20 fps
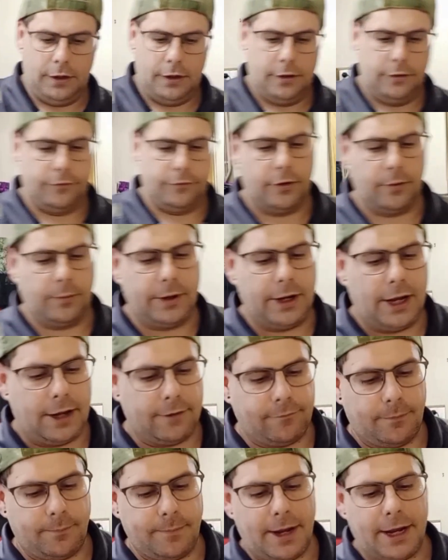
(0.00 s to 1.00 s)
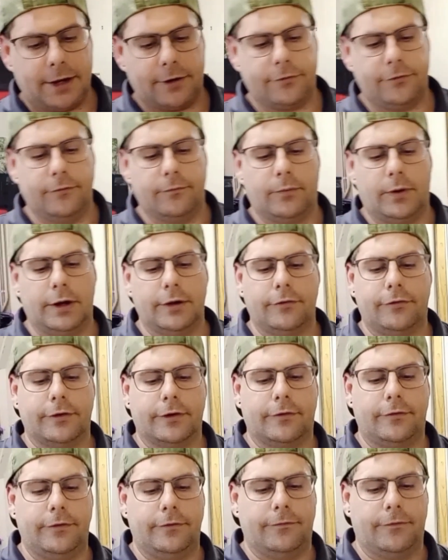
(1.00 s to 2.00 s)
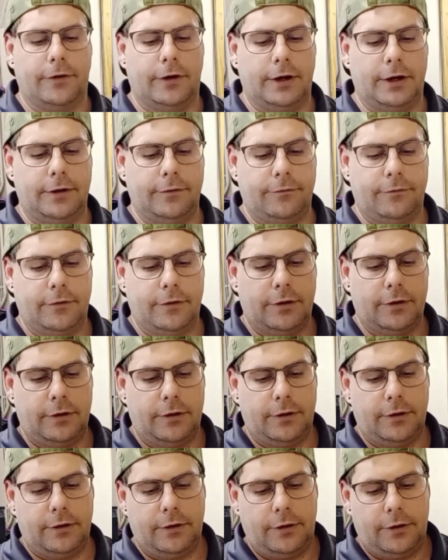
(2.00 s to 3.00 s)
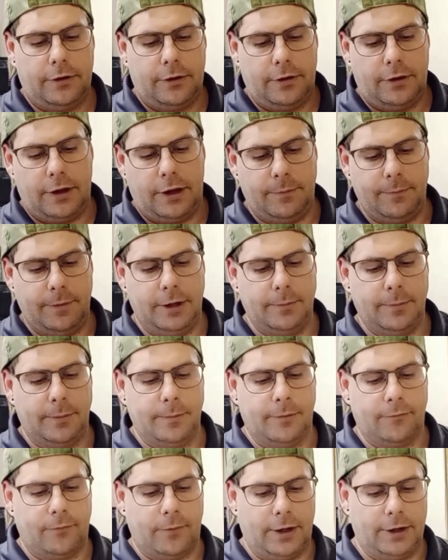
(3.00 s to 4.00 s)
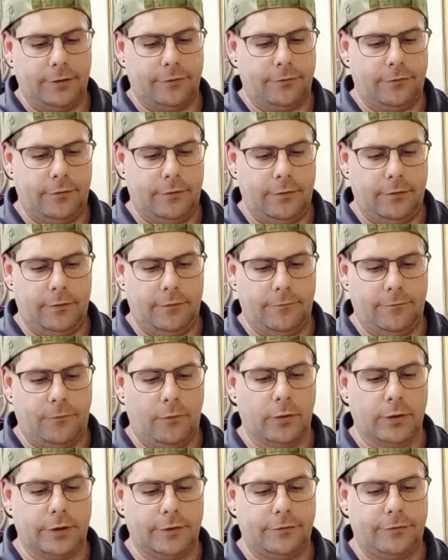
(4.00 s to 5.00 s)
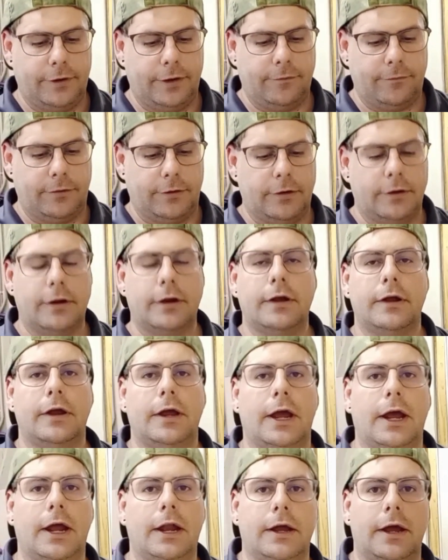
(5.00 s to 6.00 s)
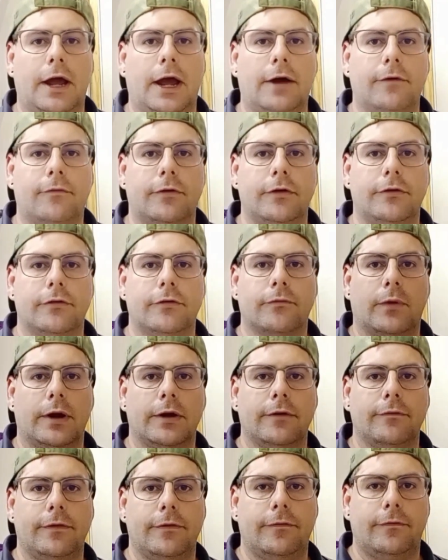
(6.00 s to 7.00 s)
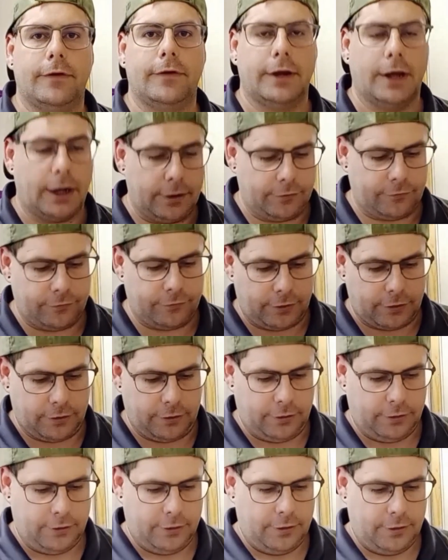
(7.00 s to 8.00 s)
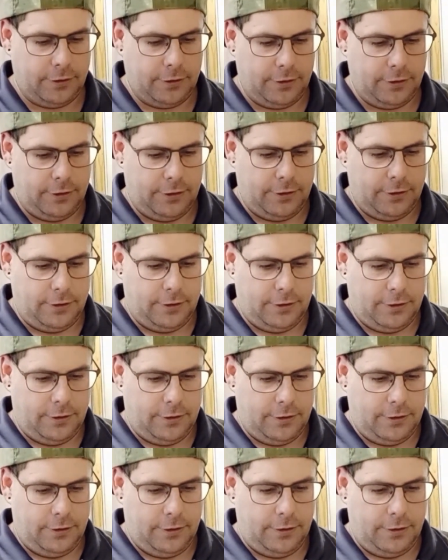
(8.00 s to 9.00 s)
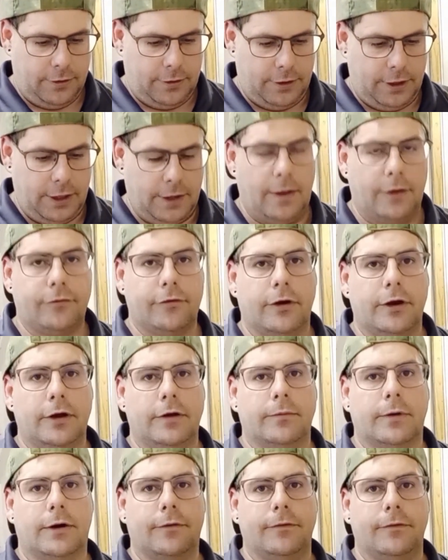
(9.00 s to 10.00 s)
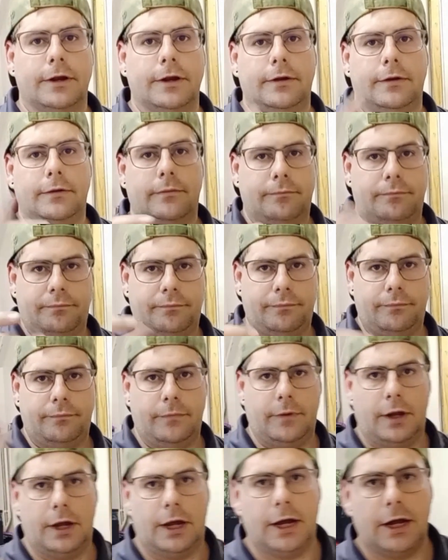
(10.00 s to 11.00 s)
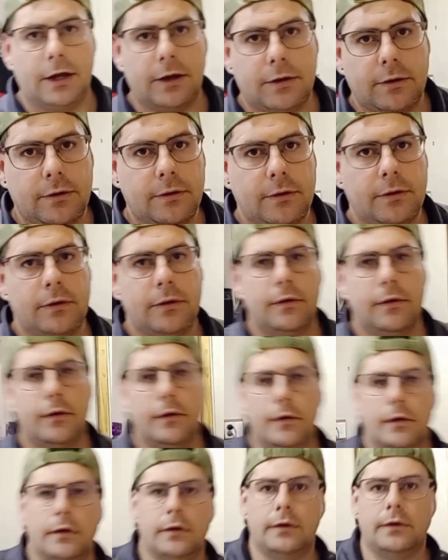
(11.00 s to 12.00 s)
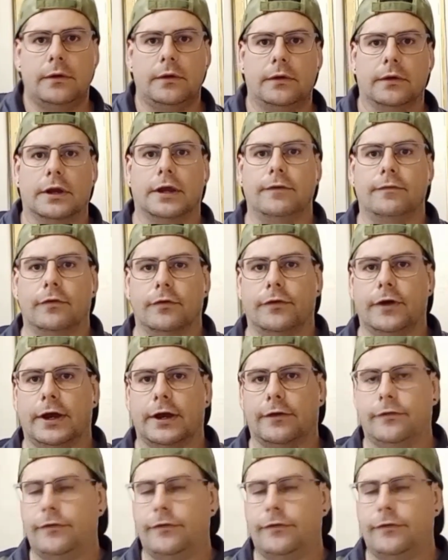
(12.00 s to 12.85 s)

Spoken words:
So we have a max of 165, a minimum of 147, and an average of 158. So yeah, that's only roughly give or take